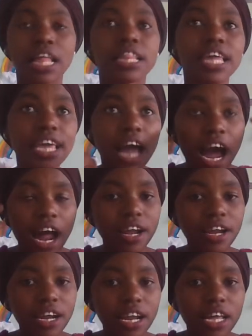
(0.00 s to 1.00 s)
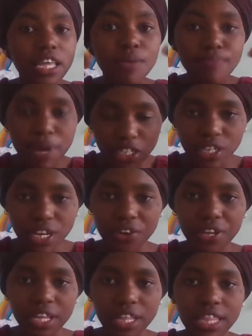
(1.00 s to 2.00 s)
They are
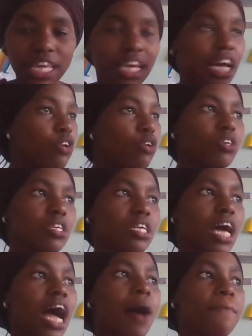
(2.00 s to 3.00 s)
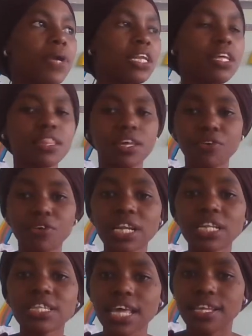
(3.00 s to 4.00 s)
imaginary. They cannot happen in the real
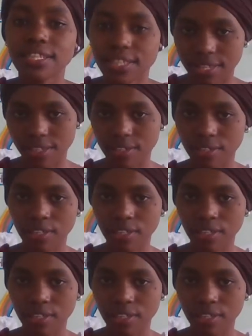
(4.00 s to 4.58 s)
sense.